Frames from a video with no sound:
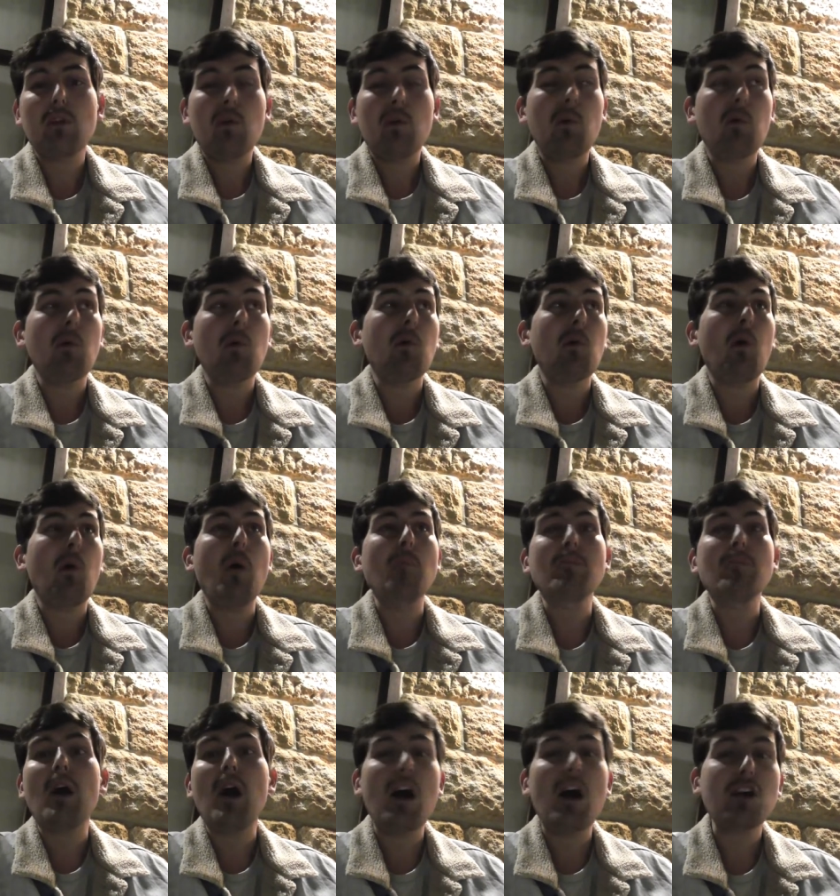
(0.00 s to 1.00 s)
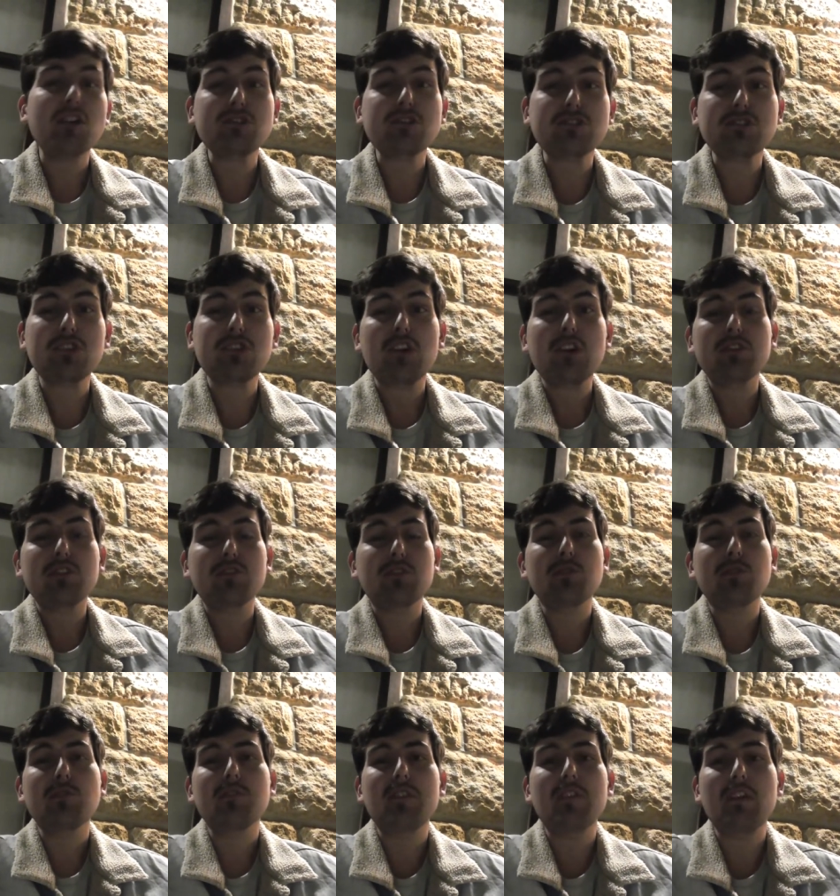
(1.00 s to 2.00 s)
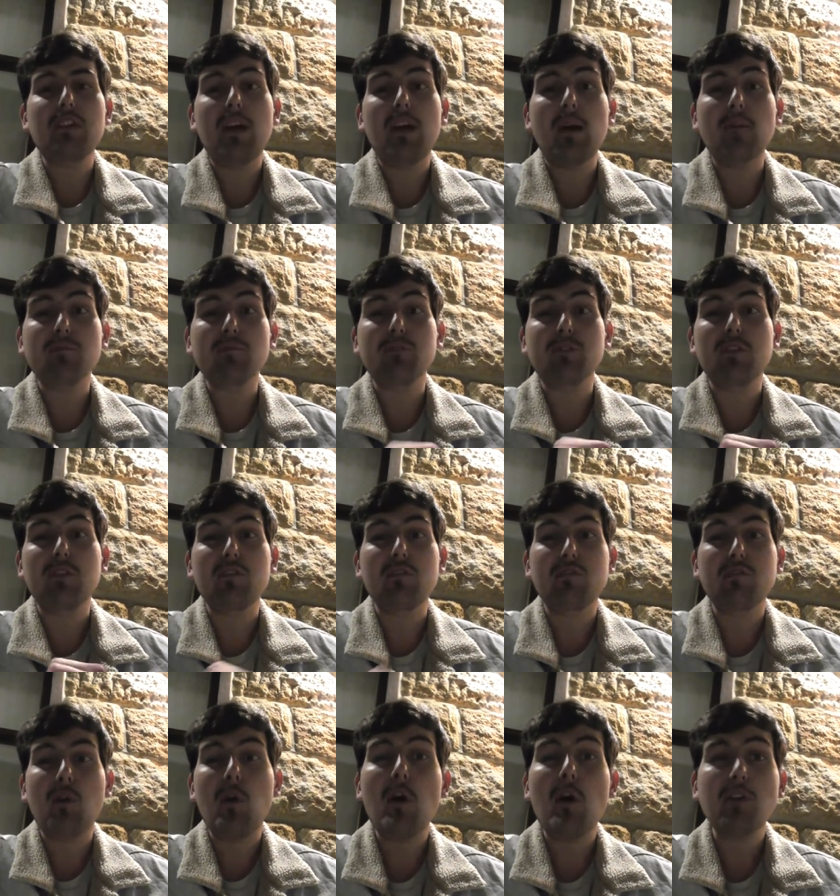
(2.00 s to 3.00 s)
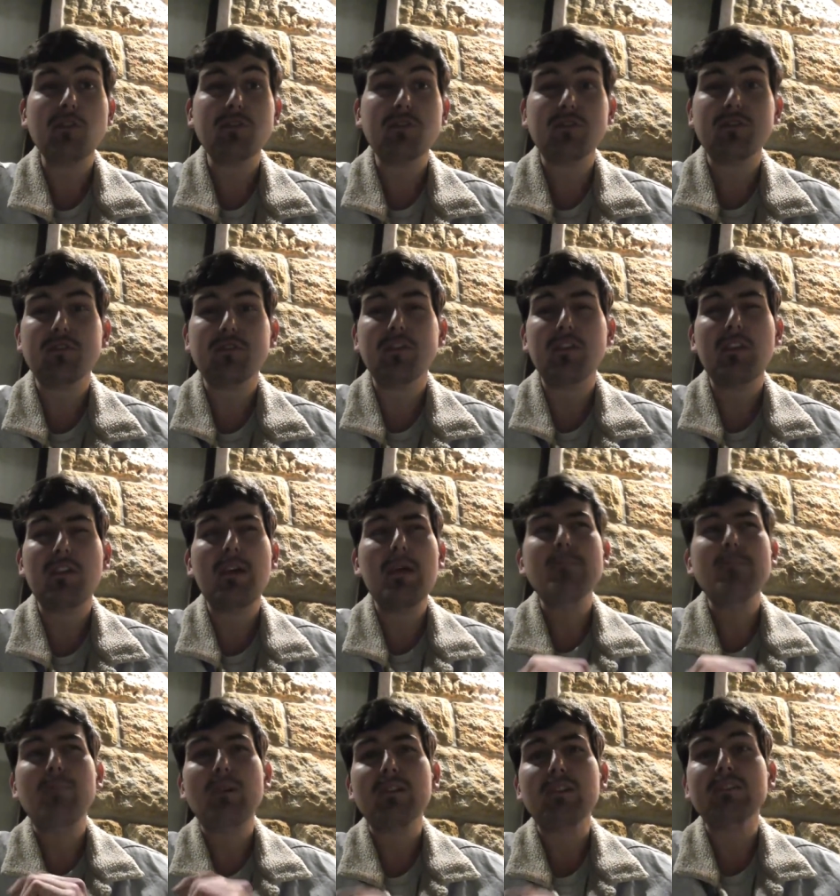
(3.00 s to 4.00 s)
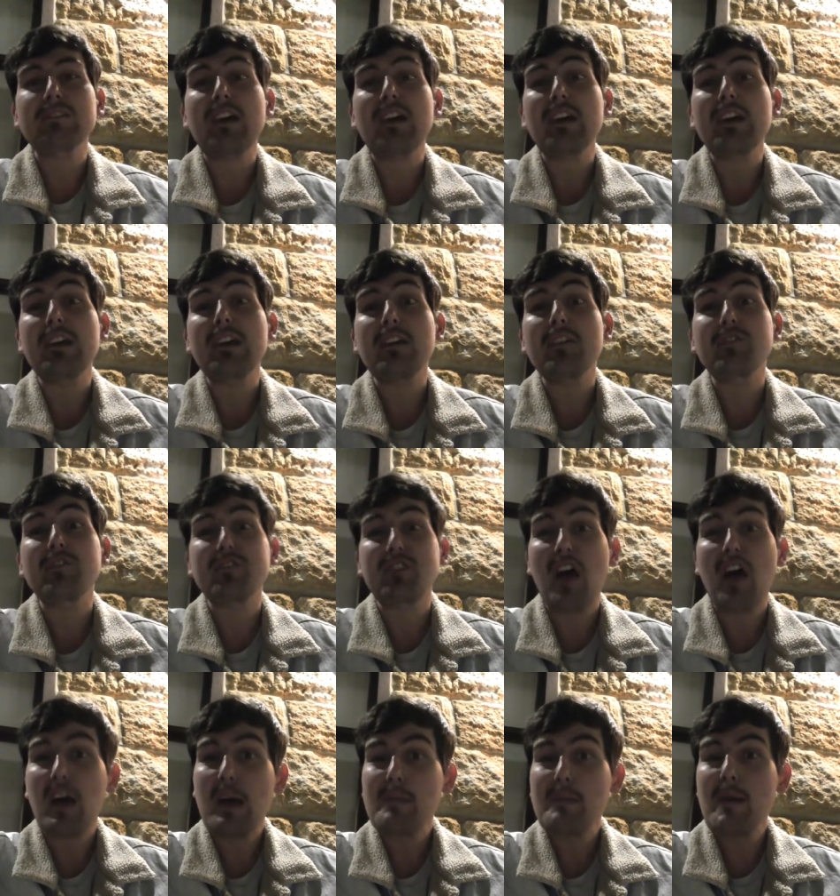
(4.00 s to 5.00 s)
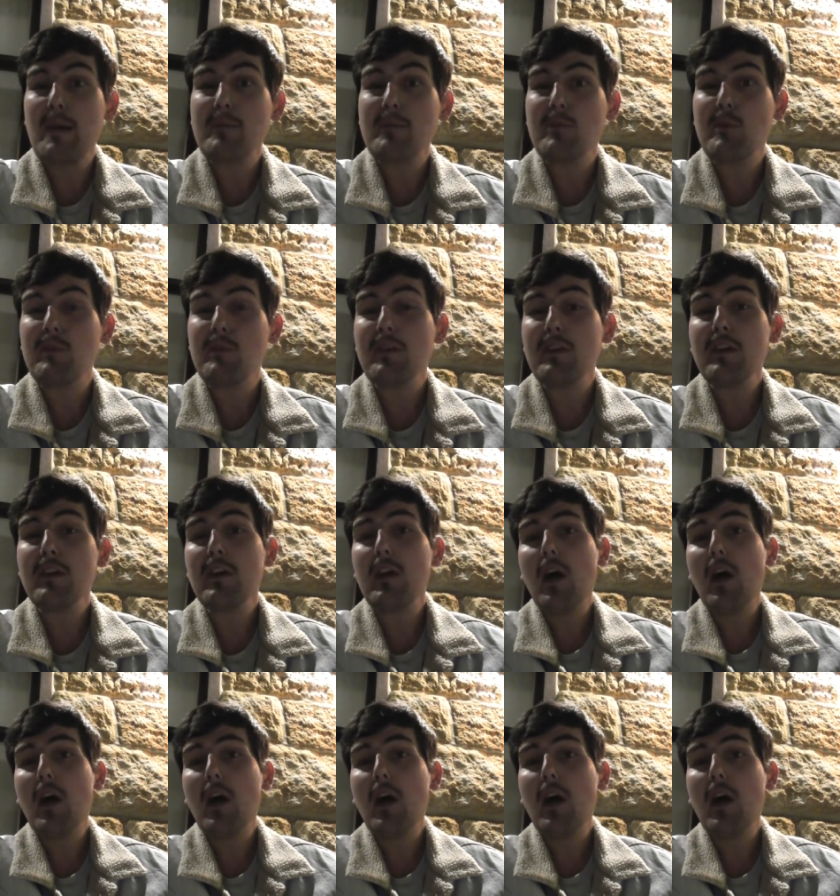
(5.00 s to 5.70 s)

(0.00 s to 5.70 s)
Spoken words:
or homage to the first Buzz Lightyear Starcommand movie.